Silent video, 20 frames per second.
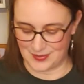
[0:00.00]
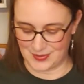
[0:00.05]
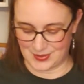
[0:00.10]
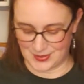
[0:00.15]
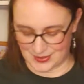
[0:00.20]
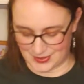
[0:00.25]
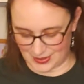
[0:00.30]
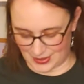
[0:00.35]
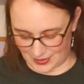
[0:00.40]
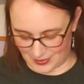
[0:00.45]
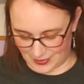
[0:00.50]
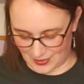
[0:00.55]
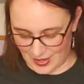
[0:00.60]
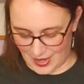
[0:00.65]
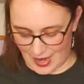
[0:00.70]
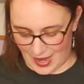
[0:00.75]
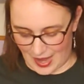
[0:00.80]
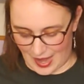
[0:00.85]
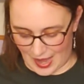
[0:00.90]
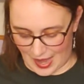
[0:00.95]
So
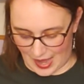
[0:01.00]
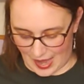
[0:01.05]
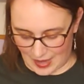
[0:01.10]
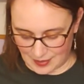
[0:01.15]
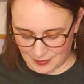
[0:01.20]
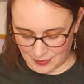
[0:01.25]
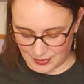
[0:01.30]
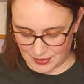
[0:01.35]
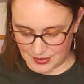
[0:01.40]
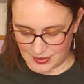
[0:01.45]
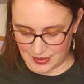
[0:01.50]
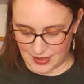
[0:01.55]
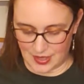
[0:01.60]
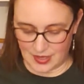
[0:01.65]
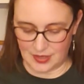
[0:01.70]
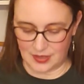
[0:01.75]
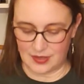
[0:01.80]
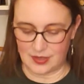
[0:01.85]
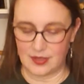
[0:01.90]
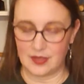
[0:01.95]
I'm going to
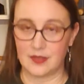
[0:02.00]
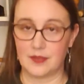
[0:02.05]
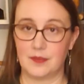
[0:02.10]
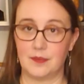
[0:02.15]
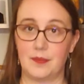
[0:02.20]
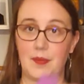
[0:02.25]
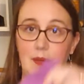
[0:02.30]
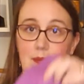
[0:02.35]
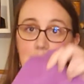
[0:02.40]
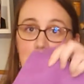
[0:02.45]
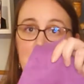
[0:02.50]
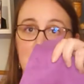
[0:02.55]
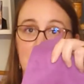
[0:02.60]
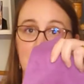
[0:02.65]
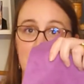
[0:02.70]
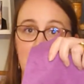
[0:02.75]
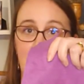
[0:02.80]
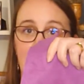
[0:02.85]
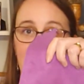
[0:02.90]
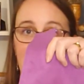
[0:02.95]
take my piece
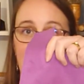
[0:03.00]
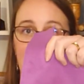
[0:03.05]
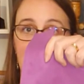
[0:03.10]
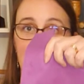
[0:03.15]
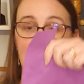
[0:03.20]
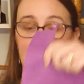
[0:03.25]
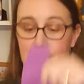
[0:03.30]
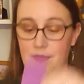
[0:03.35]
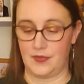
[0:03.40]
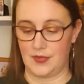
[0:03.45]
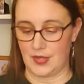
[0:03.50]
of felt here,